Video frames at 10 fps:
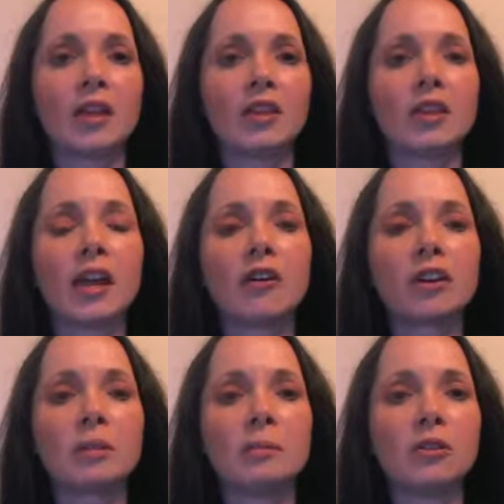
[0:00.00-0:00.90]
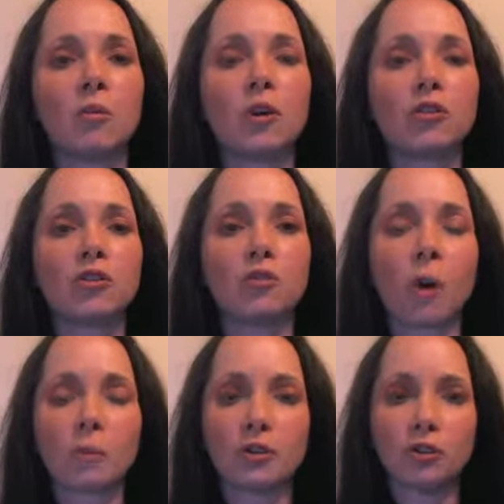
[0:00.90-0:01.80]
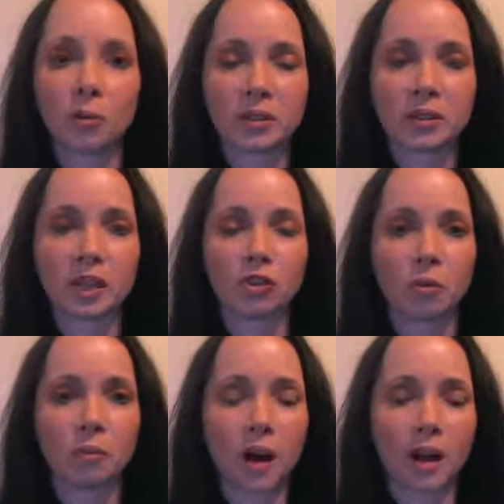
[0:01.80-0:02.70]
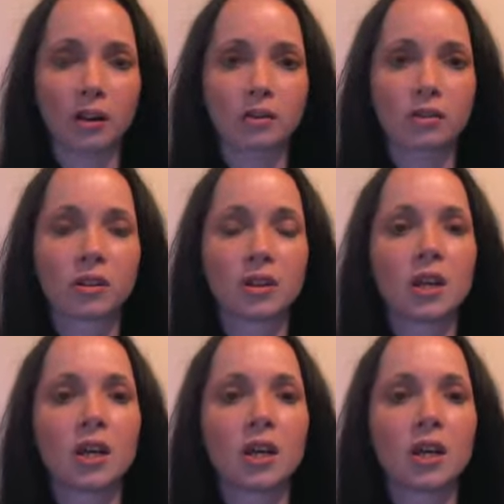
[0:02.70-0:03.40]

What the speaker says: they are going to be the ones who are your potential buyers.